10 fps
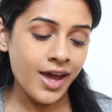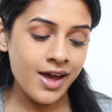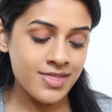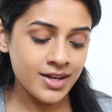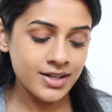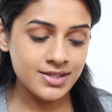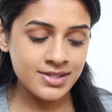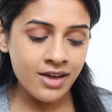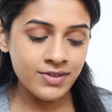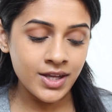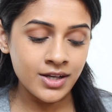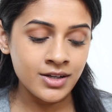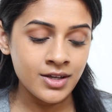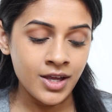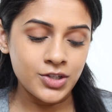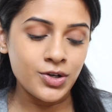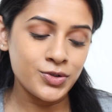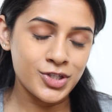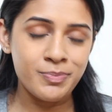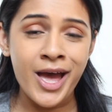And then at 7, you
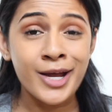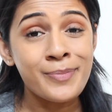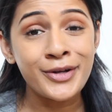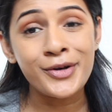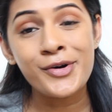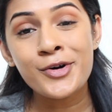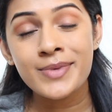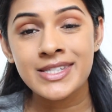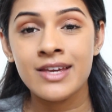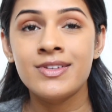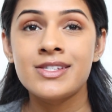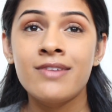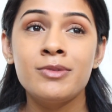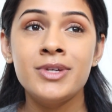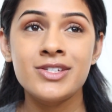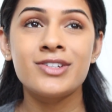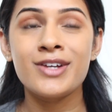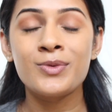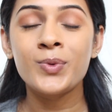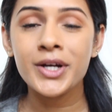don't just pack up and go home at 7. 7 means you're
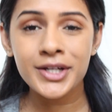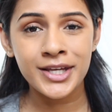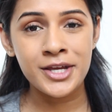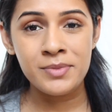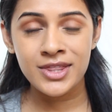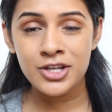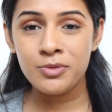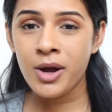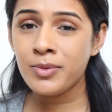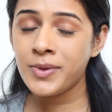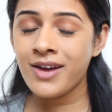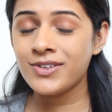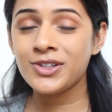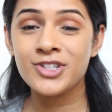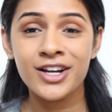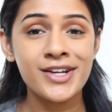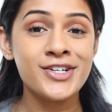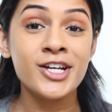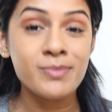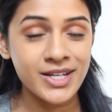done working, but then you probably have to go check on
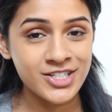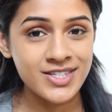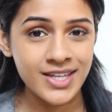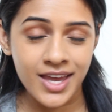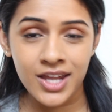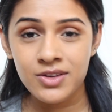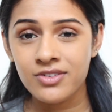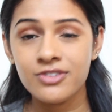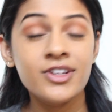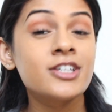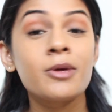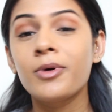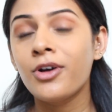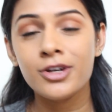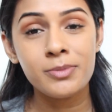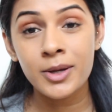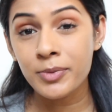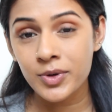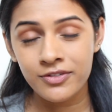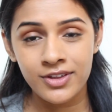your inpatients again. You have to finish up all your
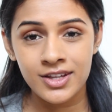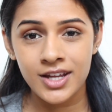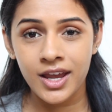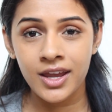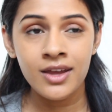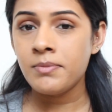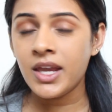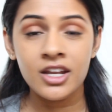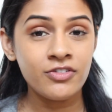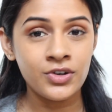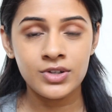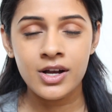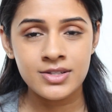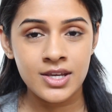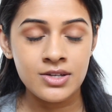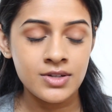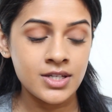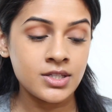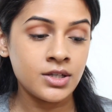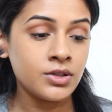paperwork for the day, make any phone calls that you
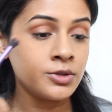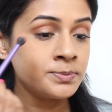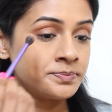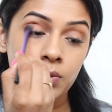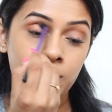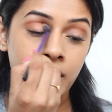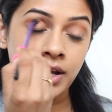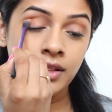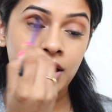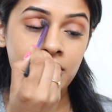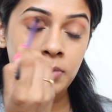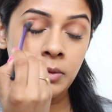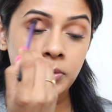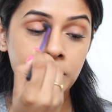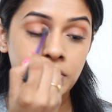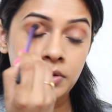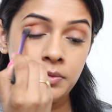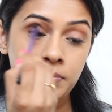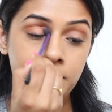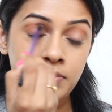need to. What a lot of
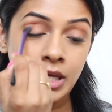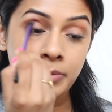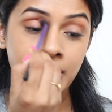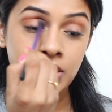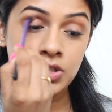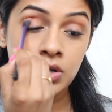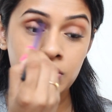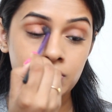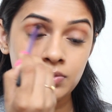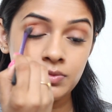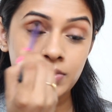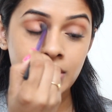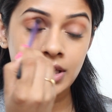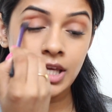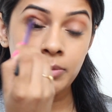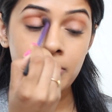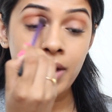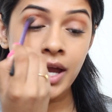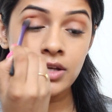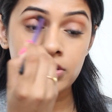people maybe don't keep in
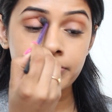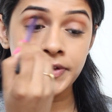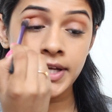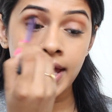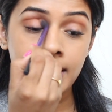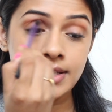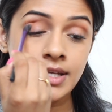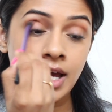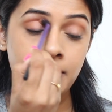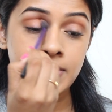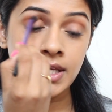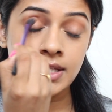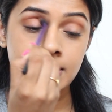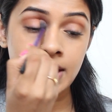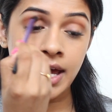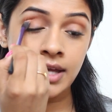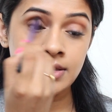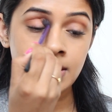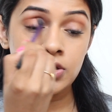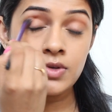mind or forget at times is
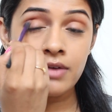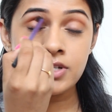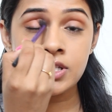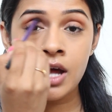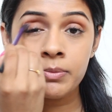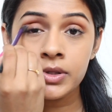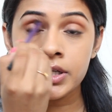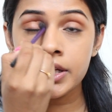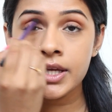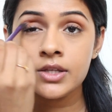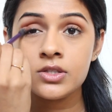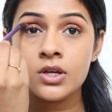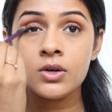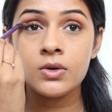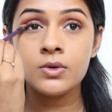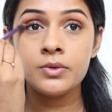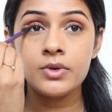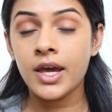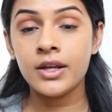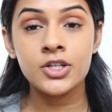that you never stop learning. So
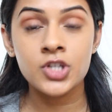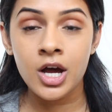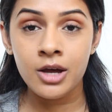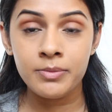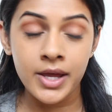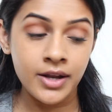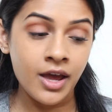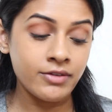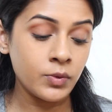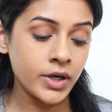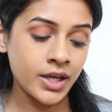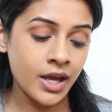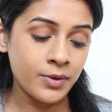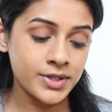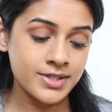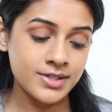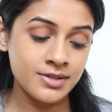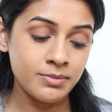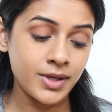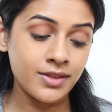getting a job and having working hours
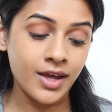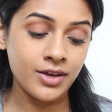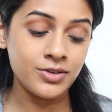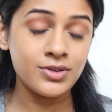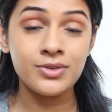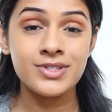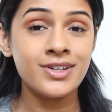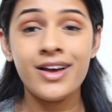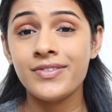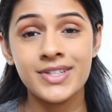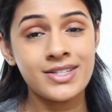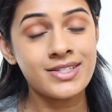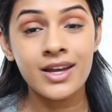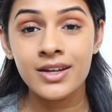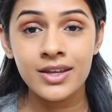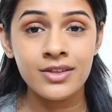doesn't mean that you don't still have to study.